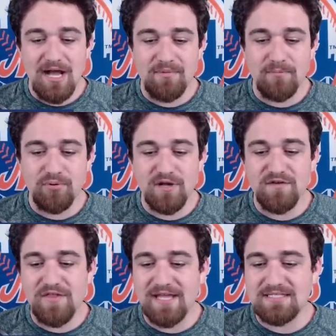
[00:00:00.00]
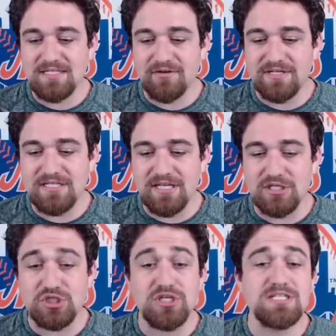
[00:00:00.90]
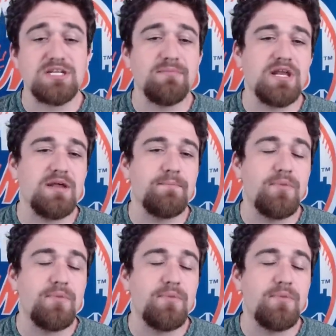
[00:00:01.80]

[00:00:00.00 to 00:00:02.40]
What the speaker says: I'm going to preview that series in just a minute.